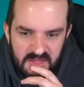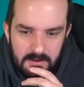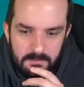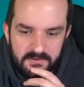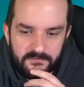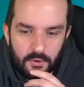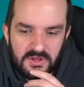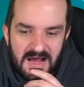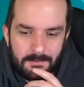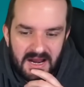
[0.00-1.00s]
Before
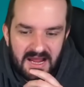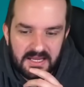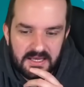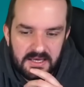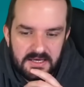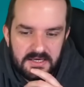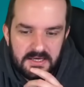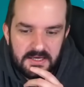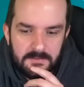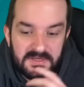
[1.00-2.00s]
that blank,
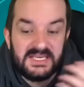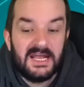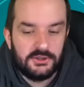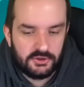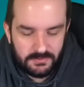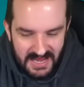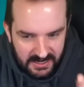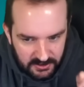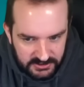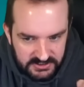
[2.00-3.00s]
potential
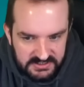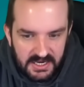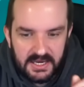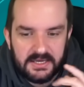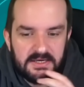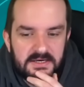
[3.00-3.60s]
blank, I should say,